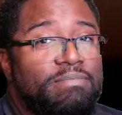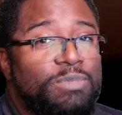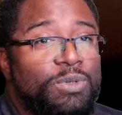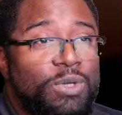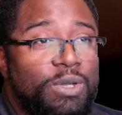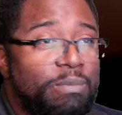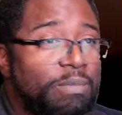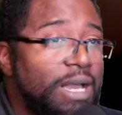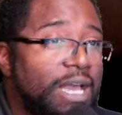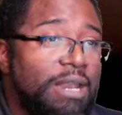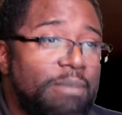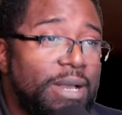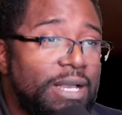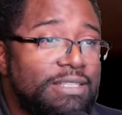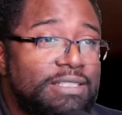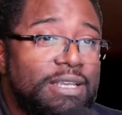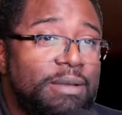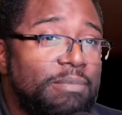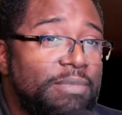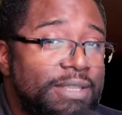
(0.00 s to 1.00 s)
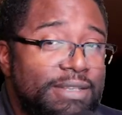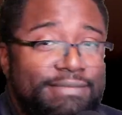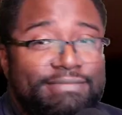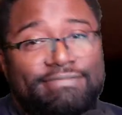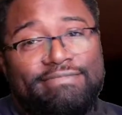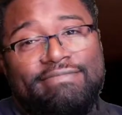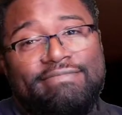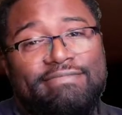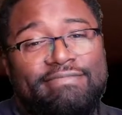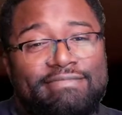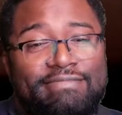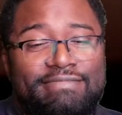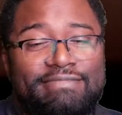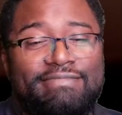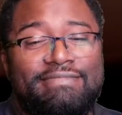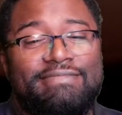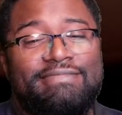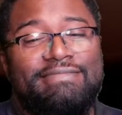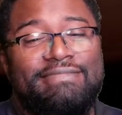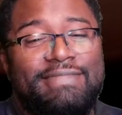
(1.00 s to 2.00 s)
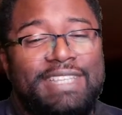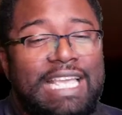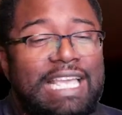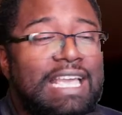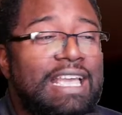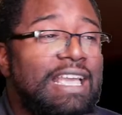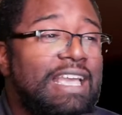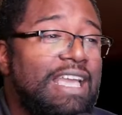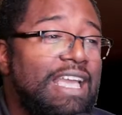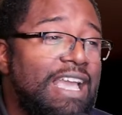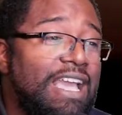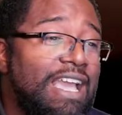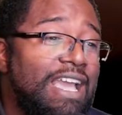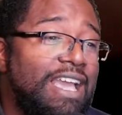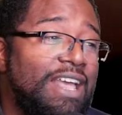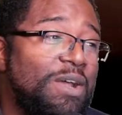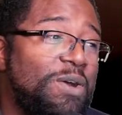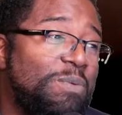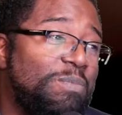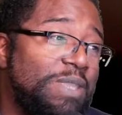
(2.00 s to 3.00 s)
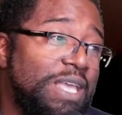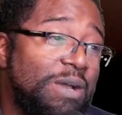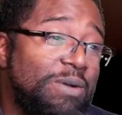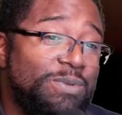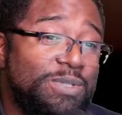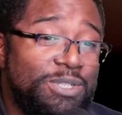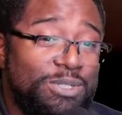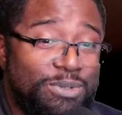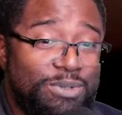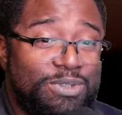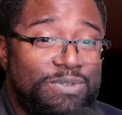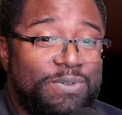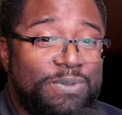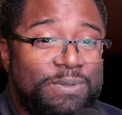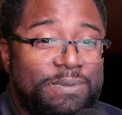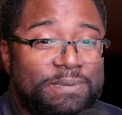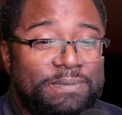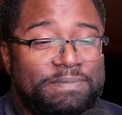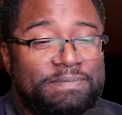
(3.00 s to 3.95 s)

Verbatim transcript: blew your mind about something and I hope that was useful.